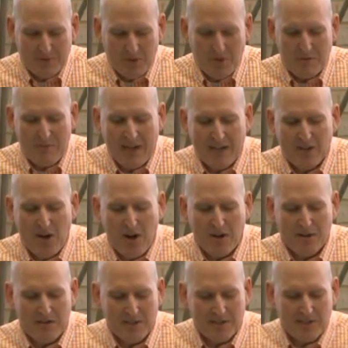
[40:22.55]
only made it
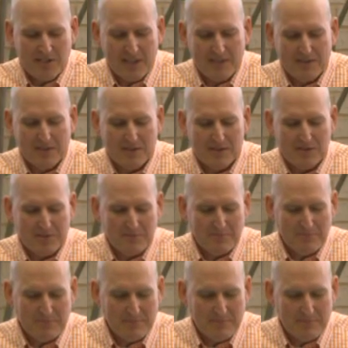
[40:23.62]
harder on the Southerners.